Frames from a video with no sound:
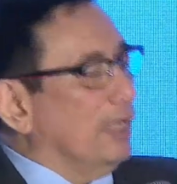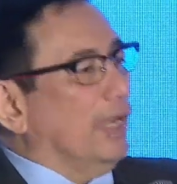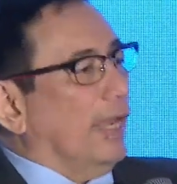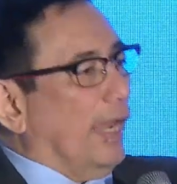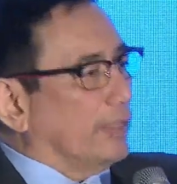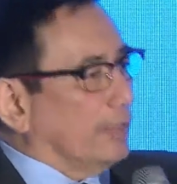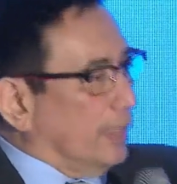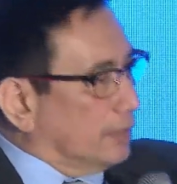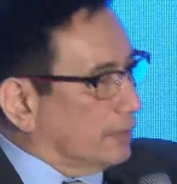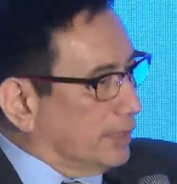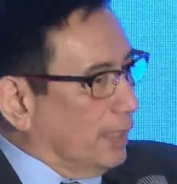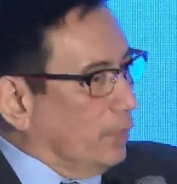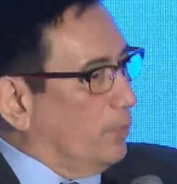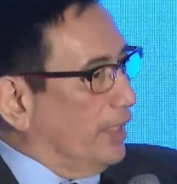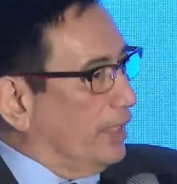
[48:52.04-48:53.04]
And
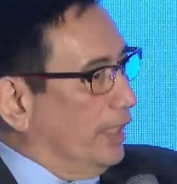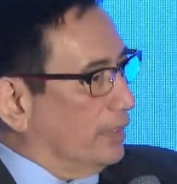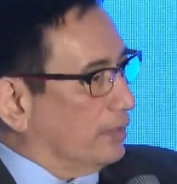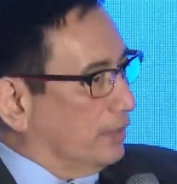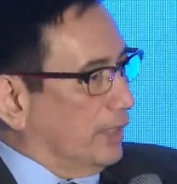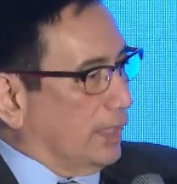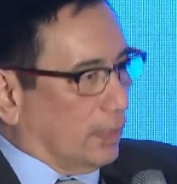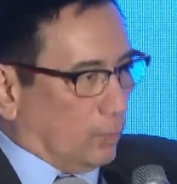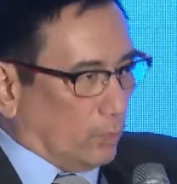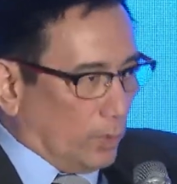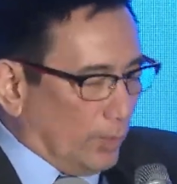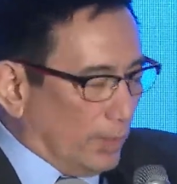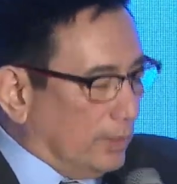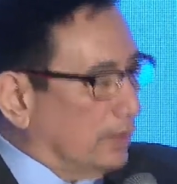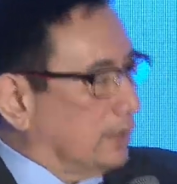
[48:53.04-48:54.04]
until we get there, we
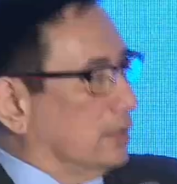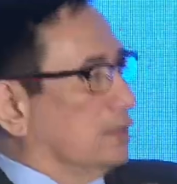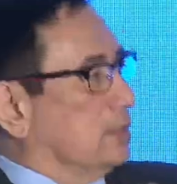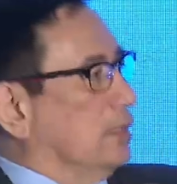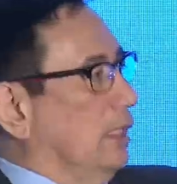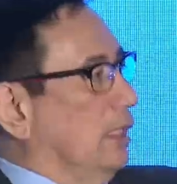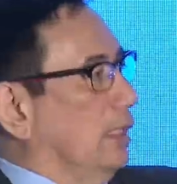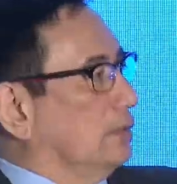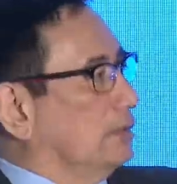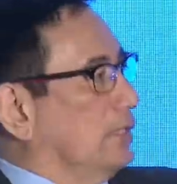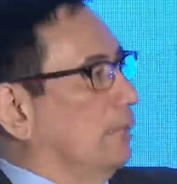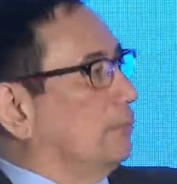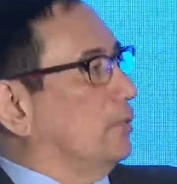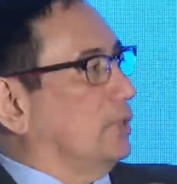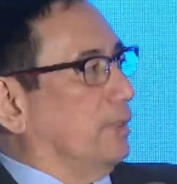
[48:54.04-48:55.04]
will not
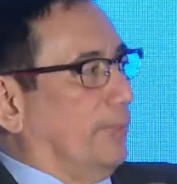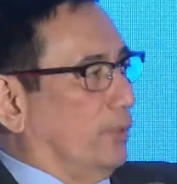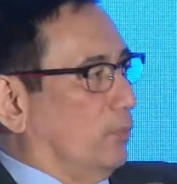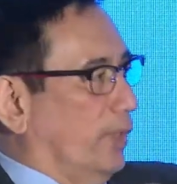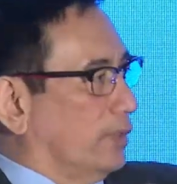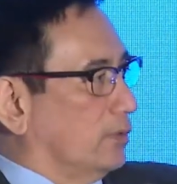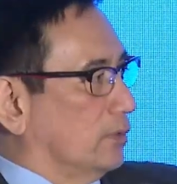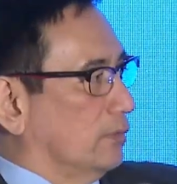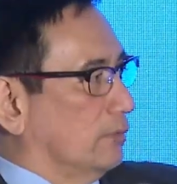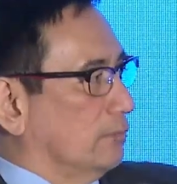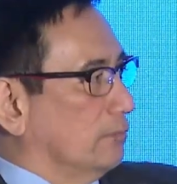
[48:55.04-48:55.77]
jump on the bandwagon.